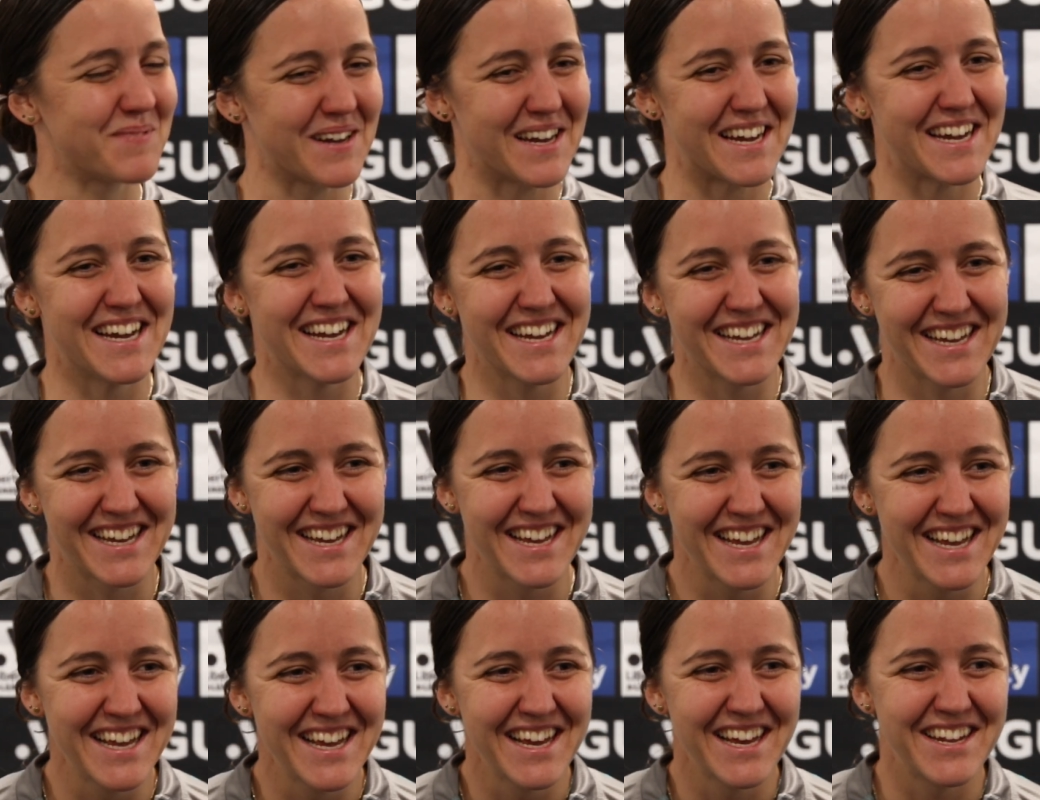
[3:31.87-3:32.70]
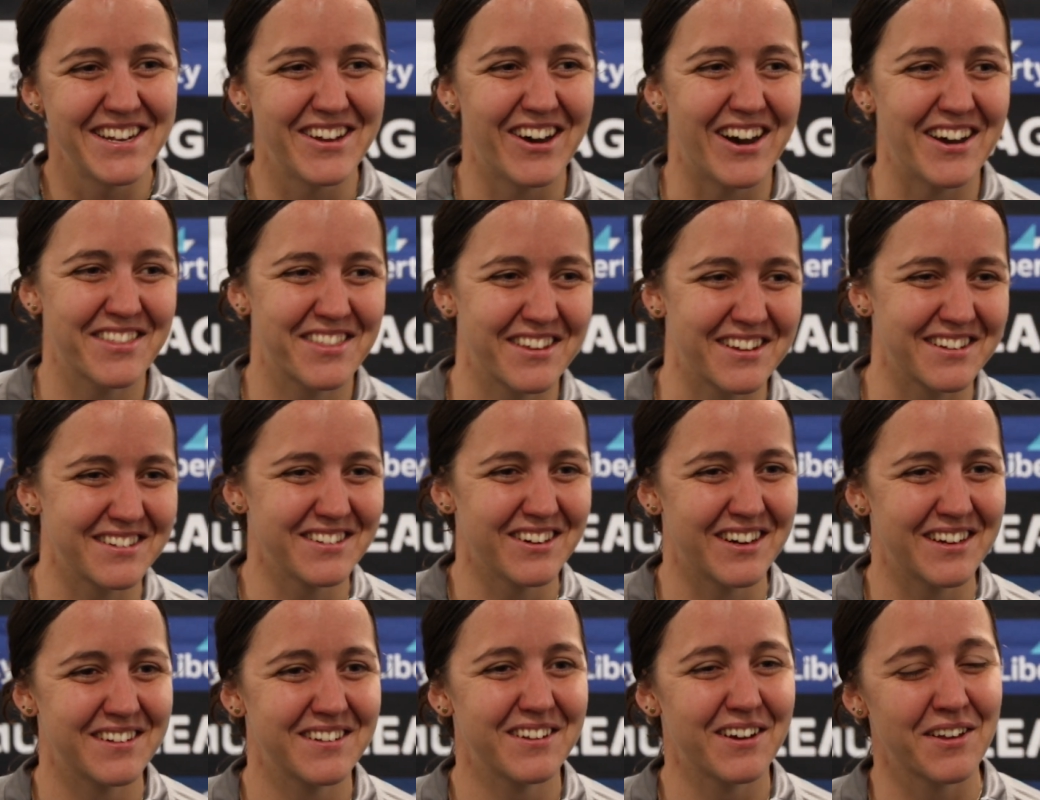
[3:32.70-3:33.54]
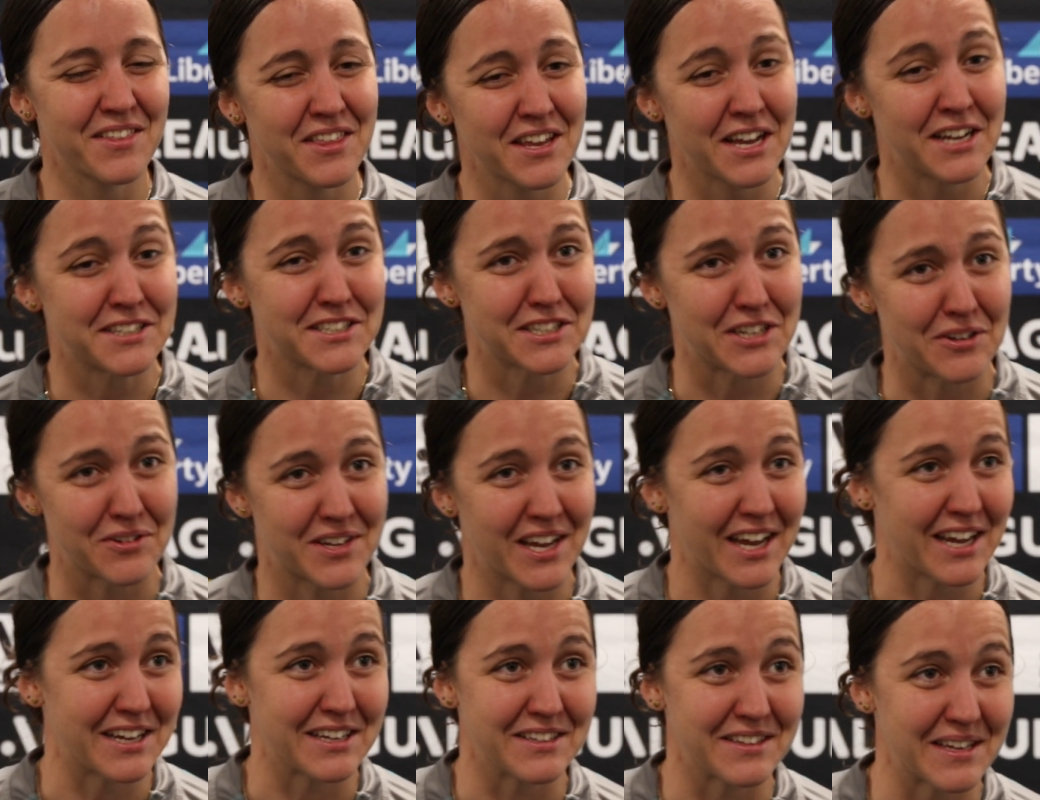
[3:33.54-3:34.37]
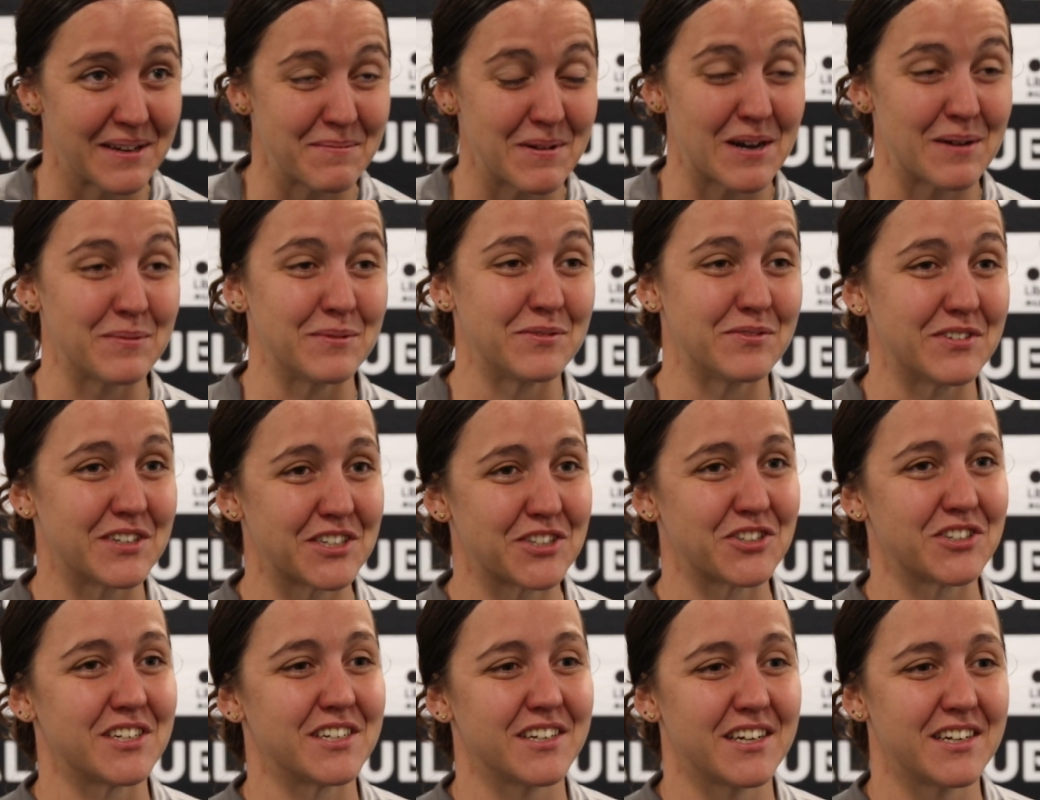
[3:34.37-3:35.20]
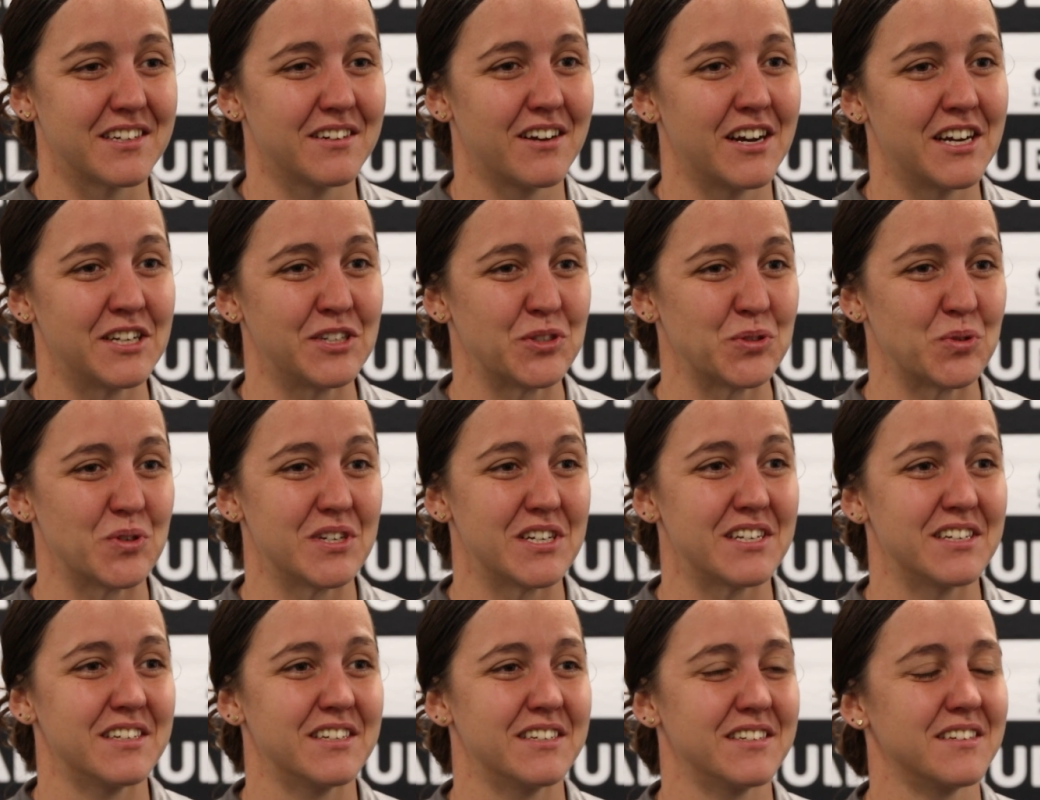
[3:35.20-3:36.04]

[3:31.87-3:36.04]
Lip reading: But no, I think I did okay in that Melbourne Victory, and I enjoyed it.